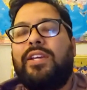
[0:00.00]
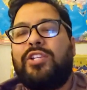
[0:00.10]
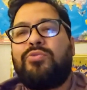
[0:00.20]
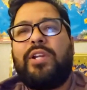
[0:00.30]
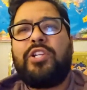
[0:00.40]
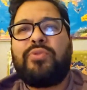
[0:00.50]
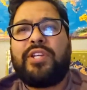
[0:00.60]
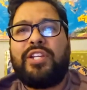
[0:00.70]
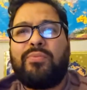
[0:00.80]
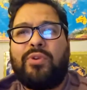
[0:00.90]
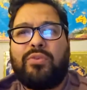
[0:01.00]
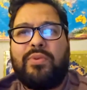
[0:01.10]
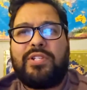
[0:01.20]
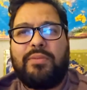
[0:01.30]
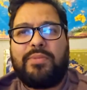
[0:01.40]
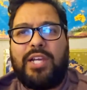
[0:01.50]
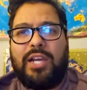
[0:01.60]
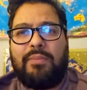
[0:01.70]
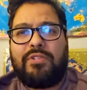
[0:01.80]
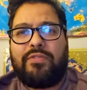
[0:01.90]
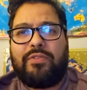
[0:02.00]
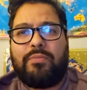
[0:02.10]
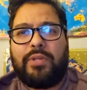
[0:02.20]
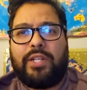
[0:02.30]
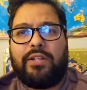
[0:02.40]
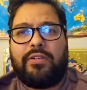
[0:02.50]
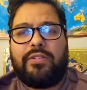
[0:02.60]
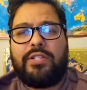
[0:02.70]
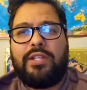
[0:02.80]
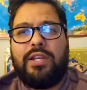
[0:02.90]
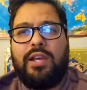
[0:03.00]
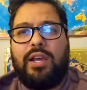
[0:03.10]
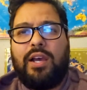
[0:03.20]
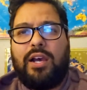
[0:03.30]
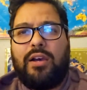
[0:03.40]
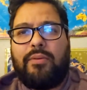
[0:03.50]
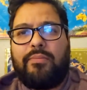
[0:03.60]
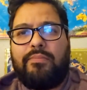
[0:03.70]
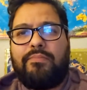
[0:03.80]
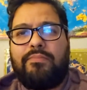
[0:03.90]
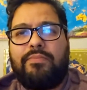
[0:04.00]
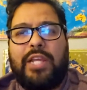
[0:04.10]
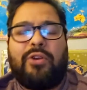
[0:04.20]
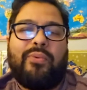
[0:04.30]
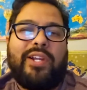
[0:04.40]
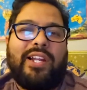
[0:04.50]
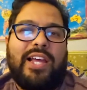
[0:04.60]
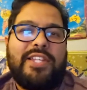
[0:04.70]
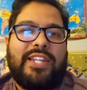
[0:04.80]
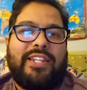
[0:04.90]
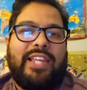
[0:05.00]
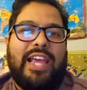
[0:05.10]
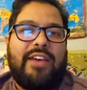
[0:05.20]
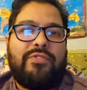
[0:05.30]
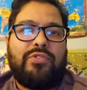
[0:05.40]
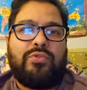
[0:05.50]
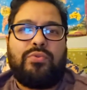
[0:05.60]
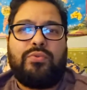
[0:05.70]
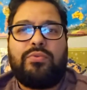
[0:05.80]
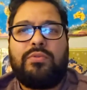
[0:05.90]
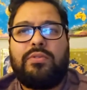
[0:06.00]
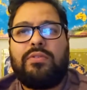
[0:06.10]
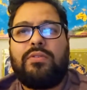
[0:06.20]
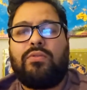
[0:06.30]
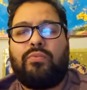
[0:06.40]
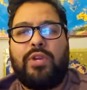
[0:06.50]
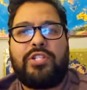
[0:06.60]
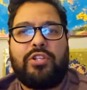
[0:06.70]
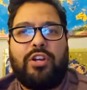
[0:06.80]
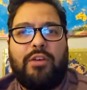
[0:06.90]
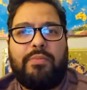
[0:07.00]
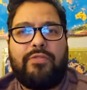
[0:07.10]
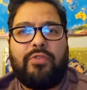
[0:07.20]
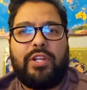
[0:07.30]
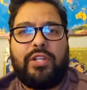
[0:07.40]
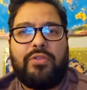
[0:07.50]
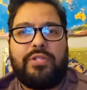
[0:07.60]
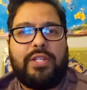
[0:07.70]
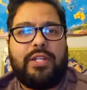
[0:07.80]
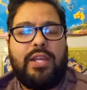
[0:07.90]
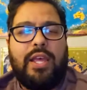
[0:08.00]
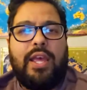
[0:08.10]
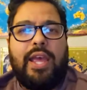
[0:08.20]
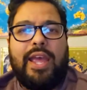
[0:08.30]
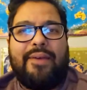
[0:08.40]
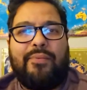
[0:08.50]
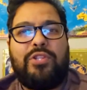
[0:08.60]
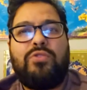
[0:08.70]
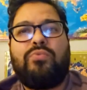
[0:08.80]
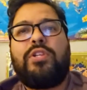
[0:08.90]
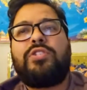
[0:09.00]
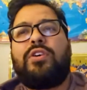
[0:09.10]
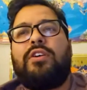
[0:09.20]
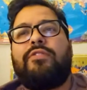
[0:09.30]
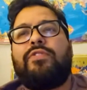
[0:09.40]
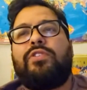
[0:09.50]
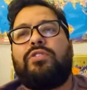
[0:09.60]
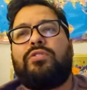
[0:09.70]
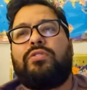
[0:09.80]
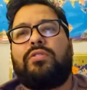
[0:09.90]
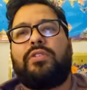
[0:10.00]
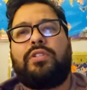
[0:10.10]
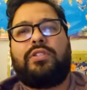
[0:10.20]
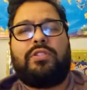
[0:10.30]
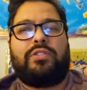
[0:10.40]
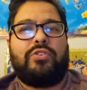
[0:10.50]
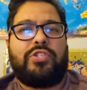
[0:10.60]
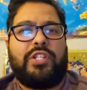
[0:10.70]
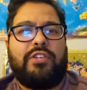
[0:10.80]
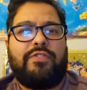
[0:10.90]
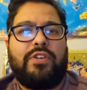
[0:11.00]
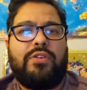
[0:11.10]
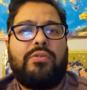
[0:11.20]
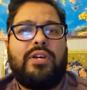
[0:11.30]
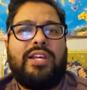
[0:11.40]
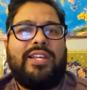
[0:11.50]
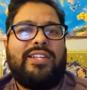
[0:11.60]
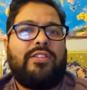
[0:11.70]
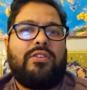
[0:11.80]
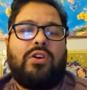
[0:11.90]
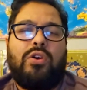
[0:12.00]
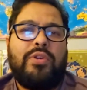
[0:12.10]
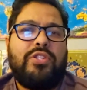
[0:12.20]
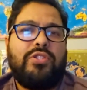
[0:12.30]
It's really tricky to work with sometimes for beginners. They don't realize that they have to rinse it off before they use it. And when you rinse off your GFO, always